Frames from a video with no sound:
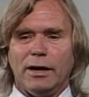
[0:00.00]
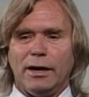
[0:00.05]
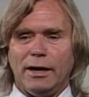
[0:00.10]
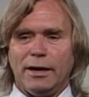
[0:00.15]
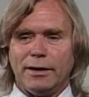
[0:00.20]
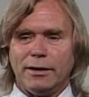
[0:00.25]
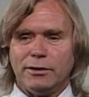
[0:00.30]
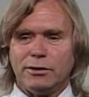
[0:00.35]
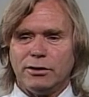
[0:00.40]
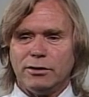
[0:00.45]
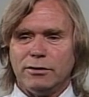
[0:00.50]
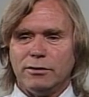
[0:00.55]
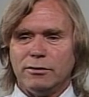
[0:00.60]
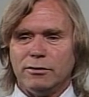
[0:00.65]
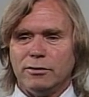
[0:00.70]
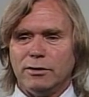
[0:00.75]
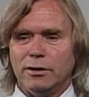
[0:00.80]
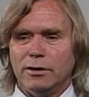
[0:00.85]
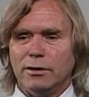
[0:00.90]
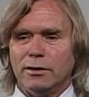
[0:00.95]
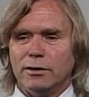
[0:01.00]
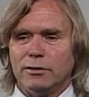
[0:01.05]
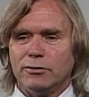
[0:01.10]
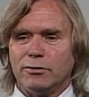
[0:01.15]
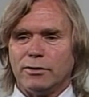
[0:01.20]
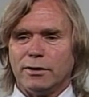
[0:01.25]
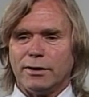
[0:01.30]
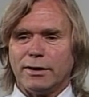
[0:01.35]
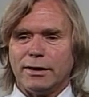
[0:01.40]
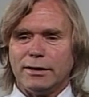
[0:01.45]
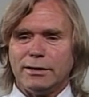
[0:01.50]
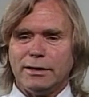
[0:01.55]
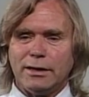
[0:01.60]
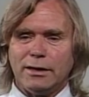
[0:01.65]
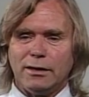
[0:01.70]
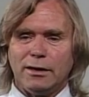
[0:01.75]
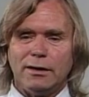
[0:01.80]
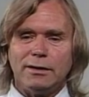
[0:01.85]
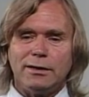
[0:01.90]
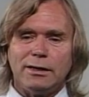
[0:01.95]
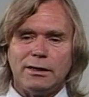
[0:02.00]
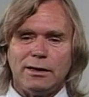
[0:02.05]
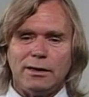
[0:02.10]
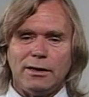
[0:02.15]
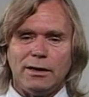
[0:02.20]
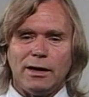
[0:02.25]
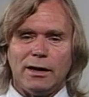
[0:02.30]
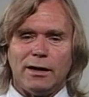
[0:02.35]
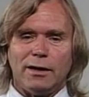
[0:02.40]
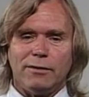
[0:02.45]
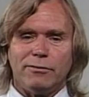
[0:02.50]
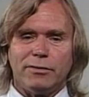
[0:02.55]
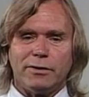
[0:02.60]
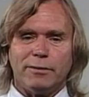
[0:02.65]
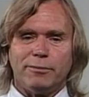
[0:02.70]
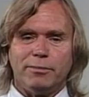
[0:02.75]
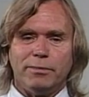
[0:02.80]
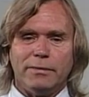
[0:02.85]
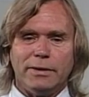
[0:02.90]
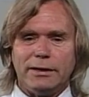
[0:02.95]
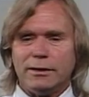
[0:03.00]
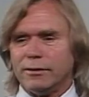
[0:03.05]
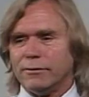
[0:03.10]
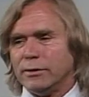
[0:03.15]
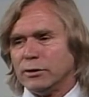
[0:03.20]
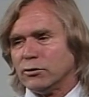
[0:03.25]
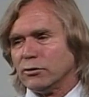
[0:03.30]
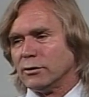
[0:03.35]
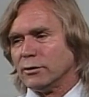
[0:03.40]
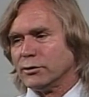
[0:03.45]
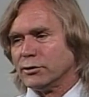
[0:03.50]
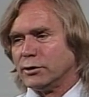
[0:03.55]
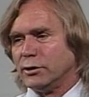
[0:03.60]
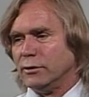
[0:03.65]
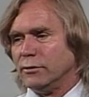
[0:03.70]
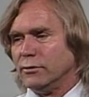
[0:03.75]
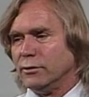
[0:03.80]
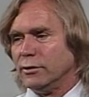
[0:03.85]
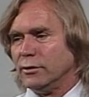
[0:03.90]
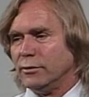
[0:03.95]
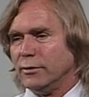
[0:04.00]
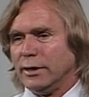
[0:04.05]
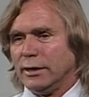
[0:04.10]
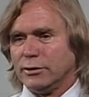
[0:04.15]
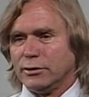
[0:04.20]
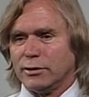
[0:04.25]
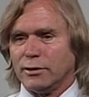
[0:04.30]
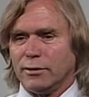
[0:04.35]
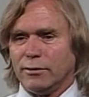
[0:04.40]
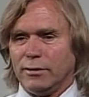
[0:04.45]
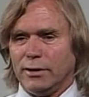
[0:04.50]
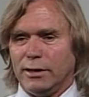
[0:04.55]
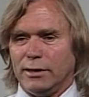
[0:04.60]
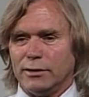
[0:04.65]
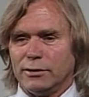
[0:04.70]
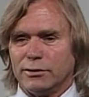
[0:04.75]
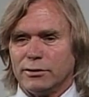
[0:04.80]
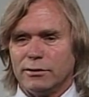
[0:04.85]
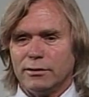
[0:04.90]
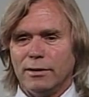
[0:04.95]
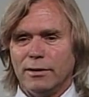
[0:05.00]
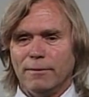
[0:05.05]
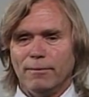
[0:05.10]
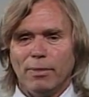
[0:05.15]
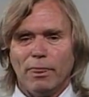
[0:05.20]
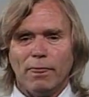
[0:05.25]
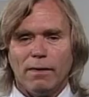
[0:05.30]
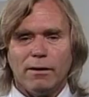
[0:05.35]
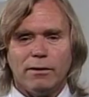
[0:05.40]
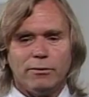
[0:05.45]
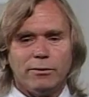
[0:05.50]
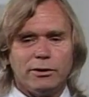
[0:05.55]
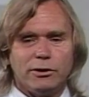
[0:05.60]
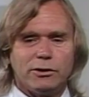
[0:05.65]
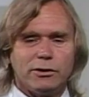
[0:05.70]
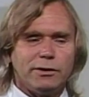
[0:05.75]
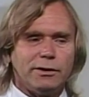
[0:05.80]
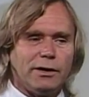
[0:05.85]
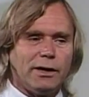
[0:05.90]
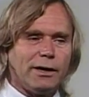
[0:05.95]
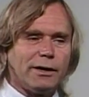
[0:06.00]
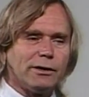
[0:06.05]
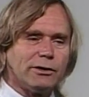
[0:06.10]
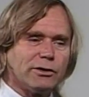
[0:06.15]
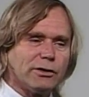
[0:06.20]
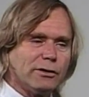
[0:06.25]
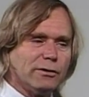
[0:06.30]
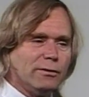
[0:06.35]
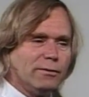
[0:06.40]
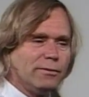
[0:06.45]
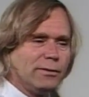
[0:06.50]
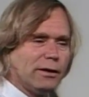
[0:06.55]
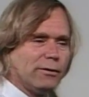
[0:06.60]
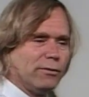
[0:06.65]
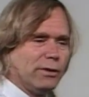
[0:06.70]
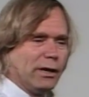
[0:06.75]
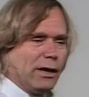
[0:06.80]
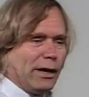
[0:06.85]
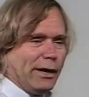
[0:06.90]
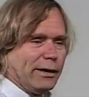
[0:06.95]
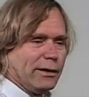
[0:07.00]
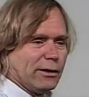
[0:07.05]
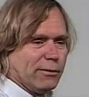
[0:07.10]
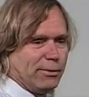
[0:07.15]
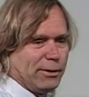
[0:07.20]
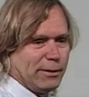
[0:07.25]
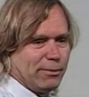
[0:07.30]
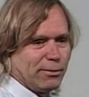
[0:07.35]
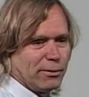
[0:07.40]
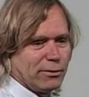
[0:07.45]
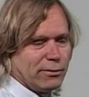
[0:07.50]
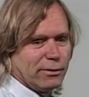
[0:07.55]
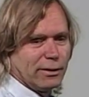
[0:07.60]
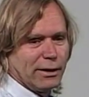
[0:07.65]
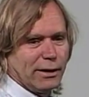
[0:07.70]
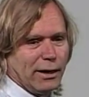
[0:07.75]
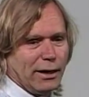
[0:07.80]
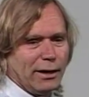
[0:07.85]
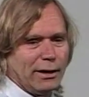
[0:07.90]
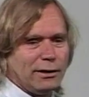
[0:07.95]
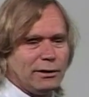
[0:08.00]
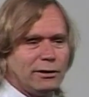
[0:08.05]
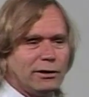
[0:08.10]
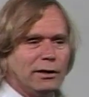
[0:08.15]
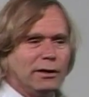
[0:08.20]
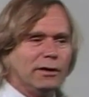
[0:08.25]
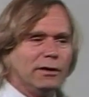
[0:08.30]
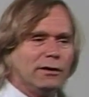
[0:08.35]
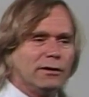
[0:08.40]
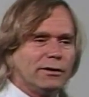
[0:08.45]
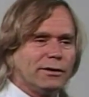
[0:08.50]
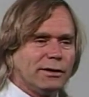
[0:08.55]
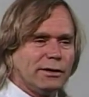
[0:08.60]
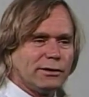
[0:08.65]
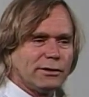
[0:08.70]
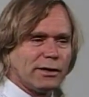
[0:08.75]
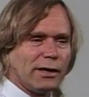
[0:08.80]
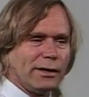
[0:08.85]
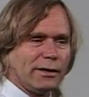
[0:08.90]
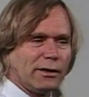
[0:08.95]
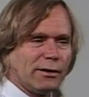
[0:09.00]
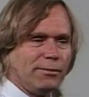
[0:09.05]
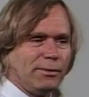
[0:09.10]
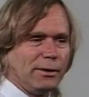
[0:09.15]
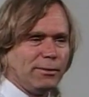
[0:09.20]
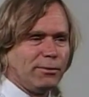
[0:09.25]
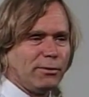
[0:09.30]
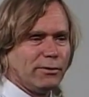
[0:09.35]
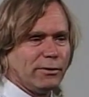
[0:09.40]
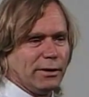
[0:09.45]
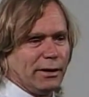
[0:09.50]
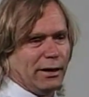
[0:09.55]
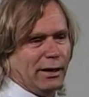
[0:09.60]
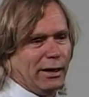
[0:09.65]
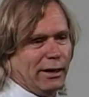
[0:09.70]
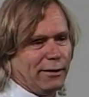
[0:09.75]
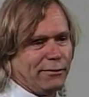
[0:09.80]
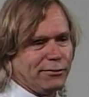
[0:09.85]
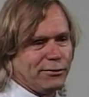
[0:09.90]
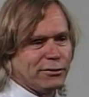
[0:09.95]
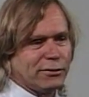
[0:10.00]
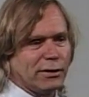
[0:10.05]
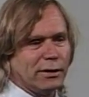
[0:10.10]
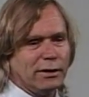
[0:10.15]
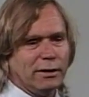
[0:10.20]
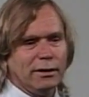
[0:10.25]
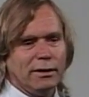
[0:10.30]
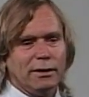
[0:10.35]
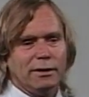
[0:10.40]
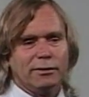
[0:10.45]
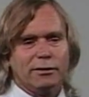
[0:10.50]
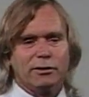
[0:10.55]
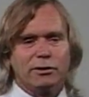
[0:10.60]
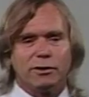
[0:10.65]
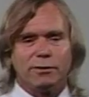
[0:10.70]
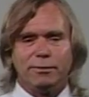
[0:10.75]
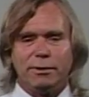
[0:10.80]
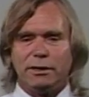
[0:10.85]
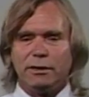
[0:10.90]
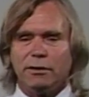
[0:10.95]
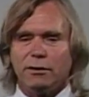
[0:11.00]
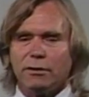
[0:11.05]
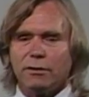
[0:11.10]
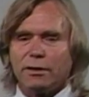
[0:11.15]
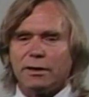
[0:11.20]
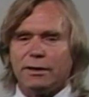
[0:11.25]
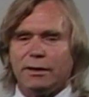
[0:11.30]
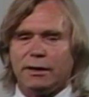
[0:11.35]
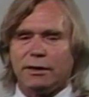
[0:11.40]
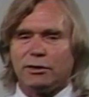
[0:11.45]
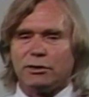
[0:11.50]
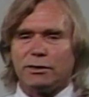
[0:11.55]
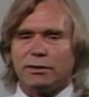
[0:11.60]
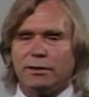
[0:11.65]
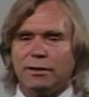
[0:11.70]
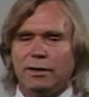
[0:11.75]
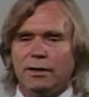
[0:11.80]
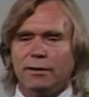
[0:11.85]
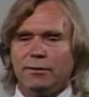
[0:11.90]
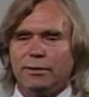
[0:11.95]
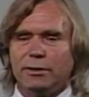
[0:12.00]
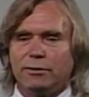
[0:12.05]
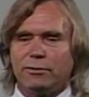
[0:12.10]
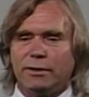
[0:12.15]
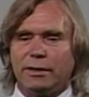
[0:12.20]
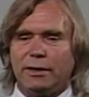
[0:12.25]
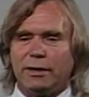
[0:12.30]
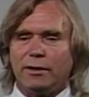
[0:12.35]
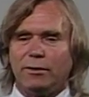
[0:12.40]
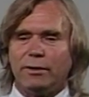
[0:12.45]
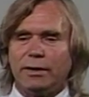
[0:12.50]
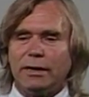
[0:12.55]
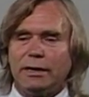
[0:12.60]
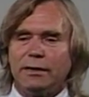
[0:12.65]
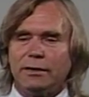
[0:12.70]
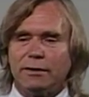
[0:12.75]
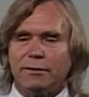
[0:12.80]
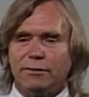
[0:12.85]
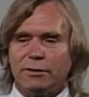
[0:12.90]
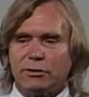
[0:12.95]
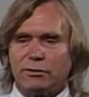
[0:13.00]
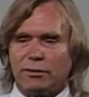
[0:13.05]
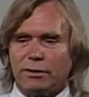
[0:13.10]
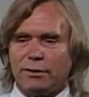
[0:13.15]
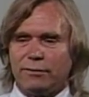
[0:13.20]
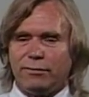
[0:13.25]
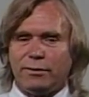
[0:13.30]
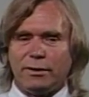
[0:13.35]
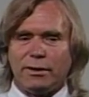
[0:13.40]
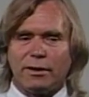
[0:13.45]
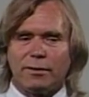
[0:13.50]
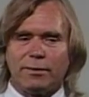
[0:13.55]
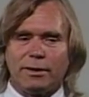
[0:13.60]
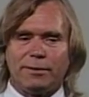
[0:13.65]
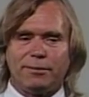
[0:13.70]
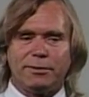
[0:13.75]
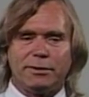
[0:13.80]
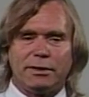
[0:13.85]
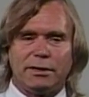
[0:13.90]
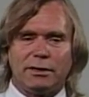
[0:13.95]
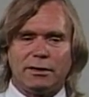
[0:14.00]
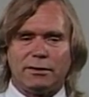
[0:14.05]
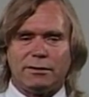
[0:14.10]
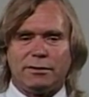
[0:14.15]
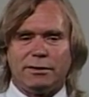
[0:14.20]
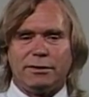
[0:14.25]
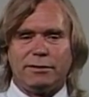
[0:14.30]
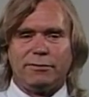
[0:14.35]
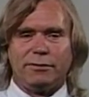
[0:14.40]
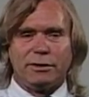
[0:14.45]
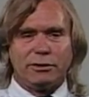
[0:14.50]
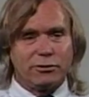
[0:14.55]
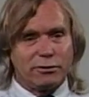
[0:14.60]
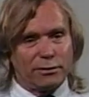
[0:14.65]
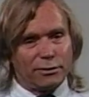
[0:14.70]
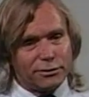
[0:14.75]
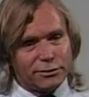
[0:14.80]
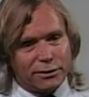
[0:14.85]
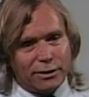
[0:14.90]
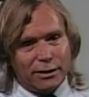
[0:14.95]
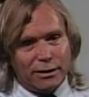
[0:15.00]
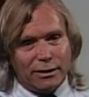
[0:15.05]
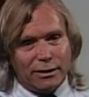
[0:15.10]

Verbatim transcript: attitude toward the dignity of the individual student who gets the grades. We should not assume that we like the people who get A's or dislike the people who get F's, and there should be no connection between how we individually feel about particular individuals